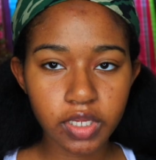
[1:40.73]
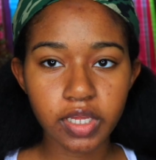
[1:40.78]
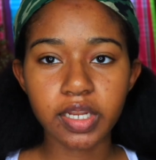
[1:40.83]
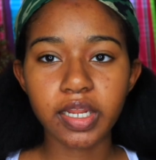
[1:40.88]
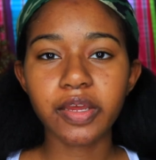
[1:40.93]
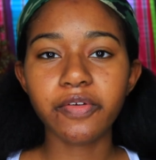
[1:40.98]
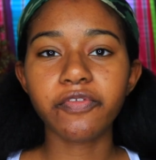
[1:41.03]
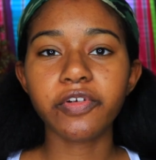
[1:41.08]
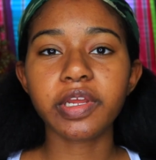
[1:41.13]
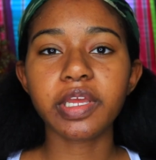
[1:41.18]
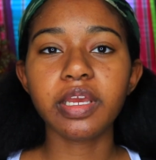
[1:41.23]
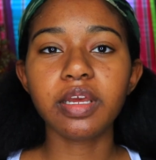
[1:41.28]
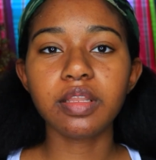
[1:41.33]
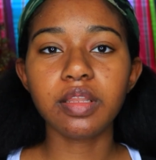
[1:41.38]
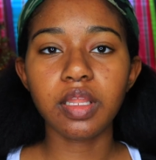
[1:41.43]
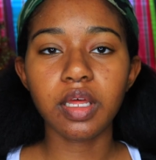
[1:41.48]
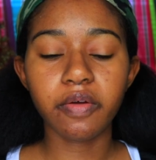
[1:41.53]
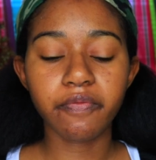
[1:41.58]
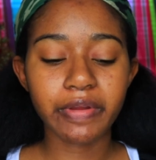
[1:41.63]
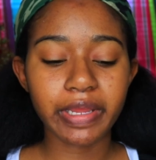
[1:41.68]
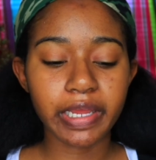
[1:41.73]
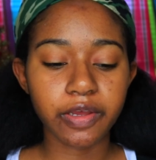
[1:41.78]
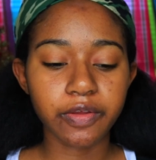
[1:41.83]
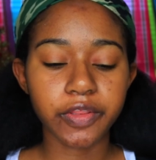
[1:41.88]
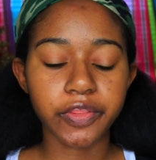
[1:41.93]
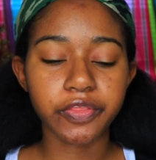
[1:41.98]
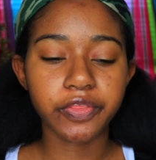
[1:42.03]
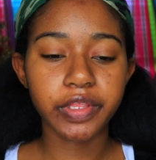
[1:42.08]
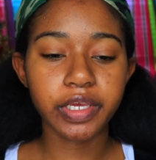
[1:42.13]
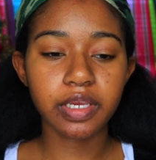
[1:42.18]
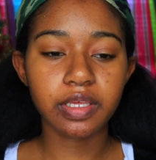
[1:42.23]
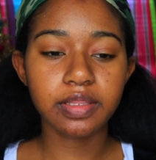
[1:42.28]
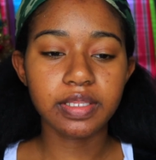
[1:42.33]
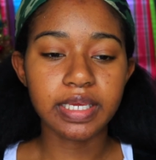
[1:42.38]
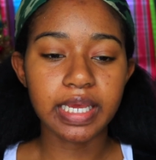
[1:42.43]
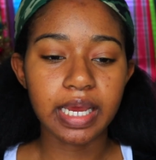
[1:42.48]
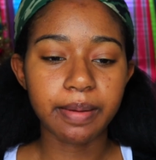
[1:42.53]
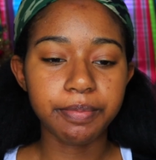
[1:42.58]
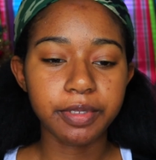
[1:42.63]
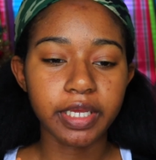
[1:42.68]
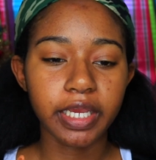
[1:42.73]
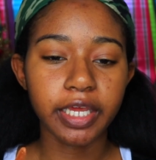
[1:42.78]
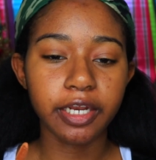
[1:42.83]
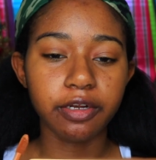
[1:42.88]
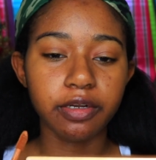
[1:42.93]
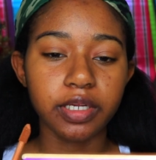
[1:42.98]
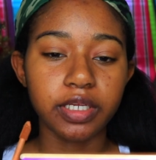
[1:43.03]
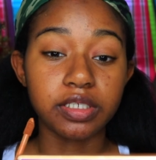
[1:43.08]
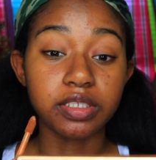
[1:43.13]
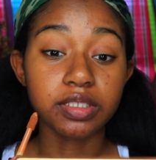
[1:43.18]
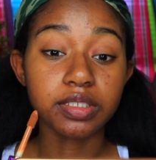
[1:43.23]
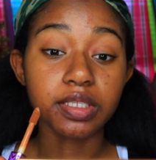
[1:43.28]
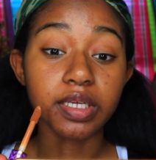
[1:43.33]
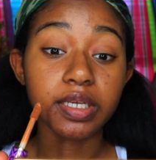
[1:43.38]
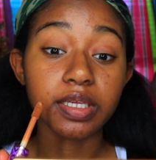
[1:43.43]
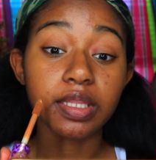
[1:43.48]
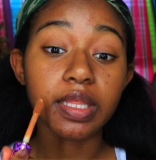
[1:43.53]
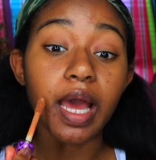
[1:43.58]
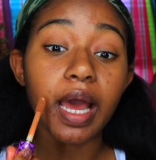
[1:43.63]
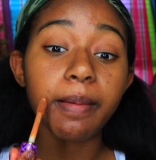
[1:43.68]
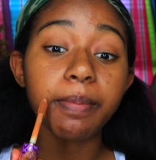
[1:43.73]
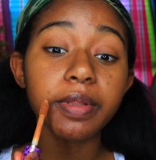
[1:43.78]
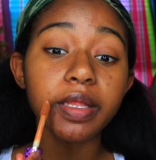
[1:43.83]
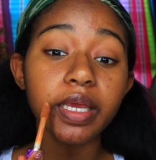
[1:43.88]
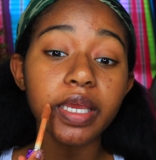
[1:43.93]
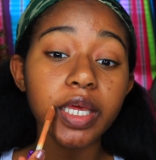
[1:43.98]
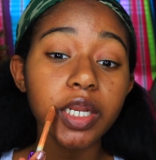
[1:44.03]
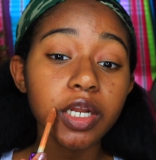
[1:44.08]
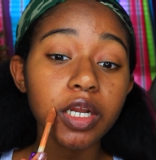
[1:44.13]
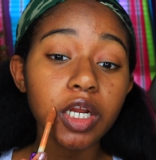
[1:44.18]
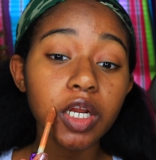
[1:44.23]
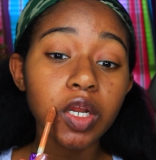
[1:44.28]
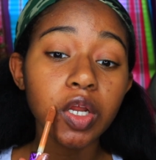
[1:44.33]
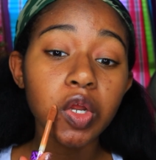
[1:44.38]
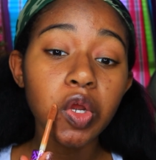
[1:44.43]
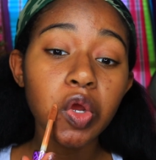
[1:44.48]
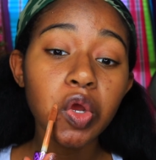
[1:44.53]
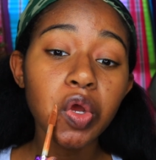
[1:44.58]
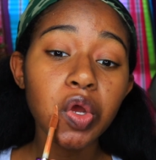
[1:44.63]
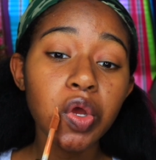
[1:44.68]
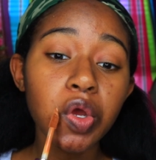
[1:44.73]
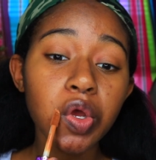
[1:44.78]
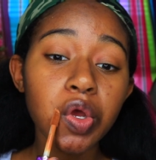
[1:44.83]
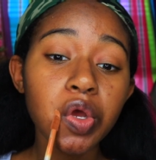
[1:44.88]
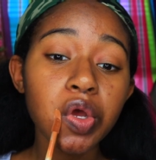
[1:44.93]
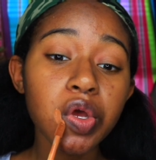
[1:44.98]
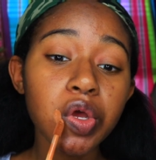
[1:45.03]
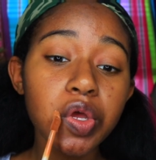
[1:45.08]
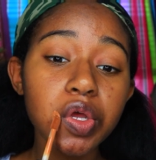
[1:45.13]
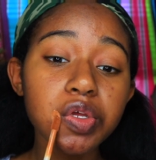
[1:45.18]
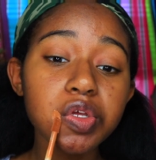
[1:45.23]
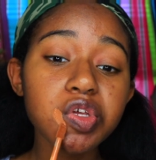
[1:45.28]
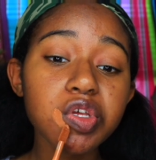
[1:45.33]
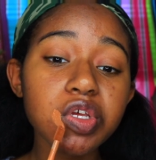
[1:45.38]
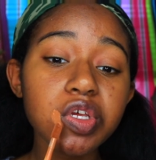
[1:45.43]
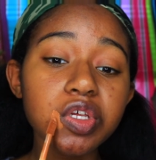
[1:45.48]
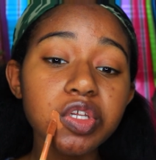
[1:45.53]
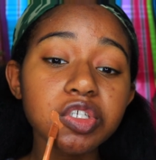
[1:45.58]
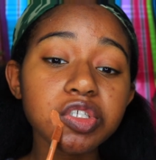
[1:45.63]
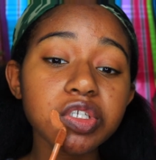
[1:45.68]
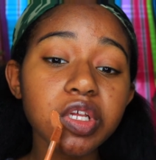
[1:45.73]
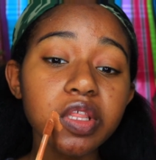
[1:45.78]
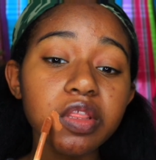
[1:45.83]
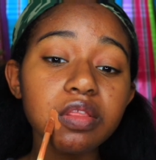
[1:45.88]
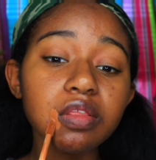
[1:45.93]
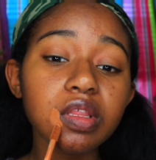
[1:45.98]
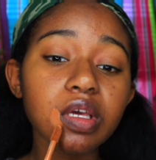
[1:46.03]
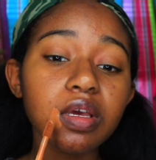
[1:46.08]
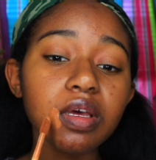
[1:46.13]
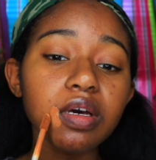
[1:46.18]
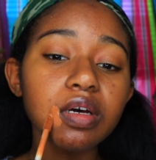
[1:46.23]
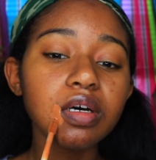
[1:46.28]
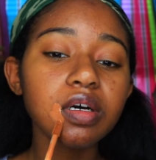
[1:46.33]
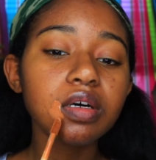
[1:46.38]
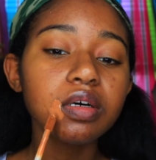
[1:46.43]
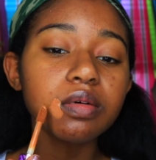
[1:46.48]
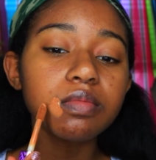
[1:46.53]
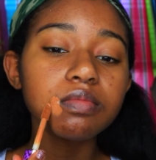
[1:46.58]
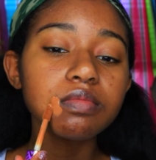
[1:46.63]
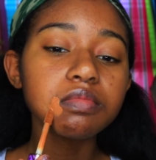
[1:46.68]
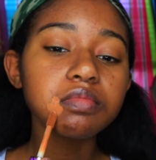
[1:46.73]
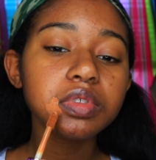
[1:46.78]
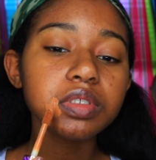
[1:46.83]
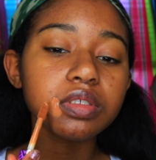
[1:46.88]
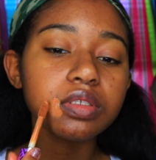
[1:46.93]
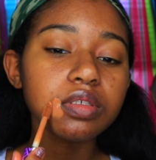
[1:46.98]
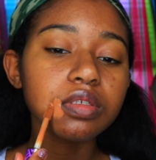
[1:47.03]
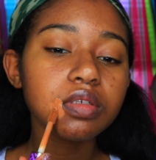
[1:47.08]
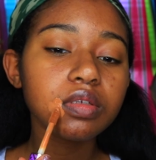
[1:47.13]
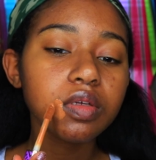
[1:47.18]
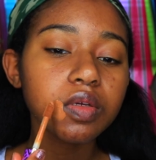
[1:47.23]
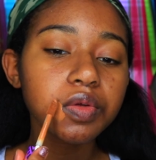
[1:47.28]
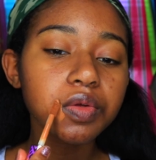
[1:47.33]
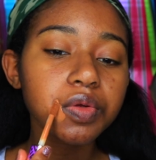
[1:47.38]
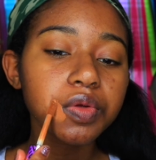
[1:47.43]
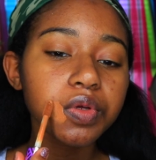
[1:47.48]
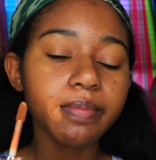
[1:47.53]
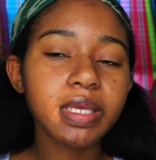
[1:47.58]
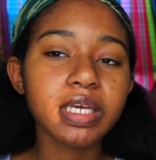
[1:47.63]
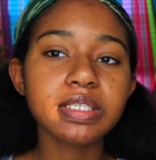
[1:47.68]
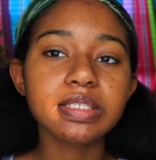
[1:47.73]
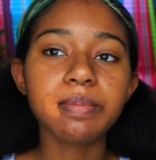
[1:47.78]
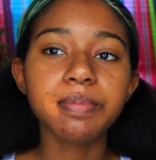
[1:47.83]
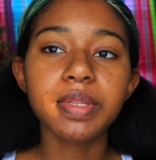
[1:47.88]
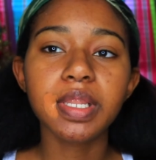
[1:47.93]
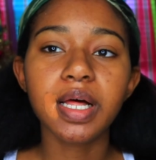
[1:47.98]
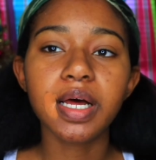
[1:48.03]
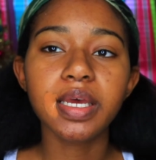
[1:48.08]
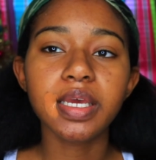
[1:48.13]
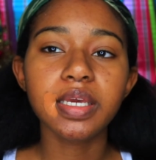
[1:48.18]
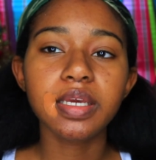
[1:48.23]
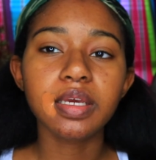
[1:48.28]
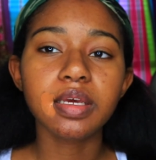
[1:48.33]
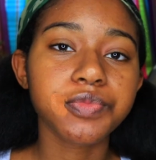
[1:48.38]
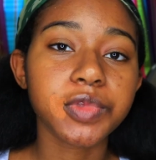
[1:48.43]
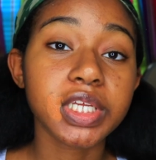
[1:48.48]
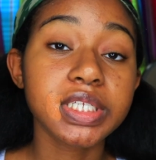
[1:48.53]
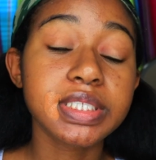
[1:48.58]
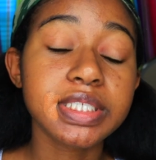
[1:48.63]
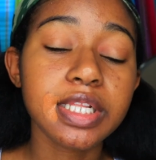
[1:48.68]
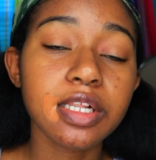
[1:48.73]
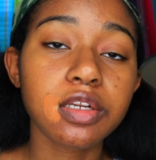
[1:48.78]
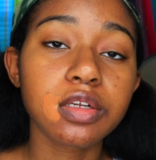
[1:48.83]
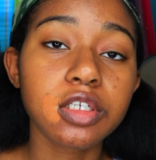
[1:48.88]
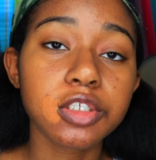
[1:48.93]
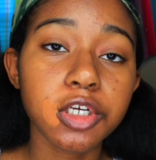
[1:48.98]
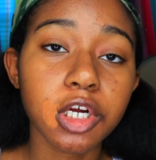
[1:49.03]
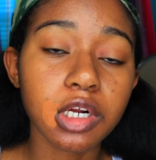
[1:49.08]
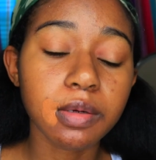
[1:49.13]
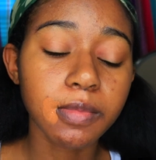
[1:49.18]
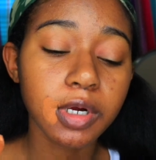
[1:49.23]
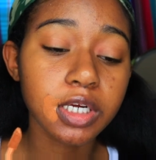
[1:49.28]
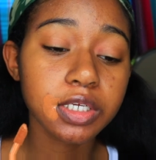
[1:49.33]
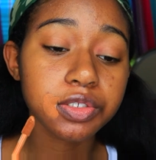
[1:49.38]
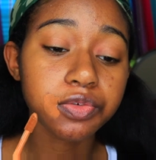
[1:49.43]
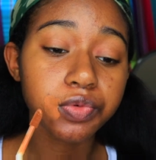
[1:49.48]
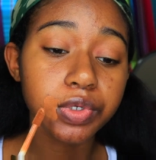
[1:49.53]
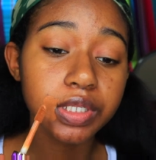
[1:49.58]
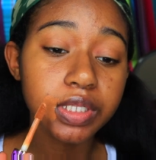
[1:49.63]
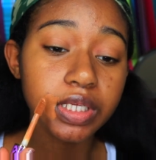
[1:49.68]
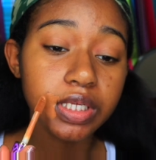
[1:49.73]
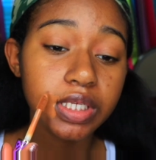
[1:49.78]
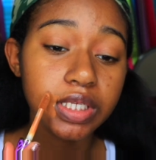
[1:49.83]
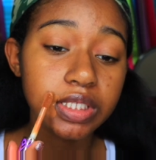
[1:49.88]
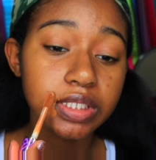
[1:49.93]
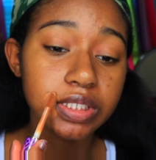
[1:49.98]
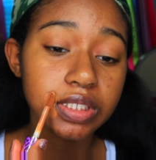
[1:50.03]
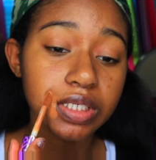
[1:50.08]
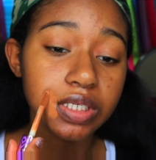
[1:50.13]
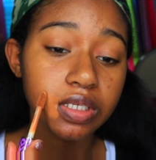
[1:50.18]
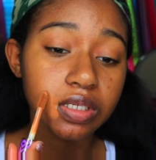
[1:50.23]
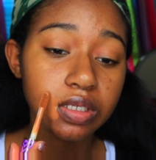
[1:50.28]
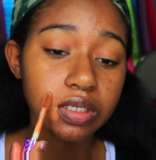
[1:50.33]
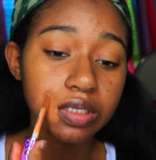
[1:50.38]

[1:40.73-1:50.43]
And I freaking love how thick the applicator is. Like, the applicator is thickums. It makes applying concealer to dark marks really easy.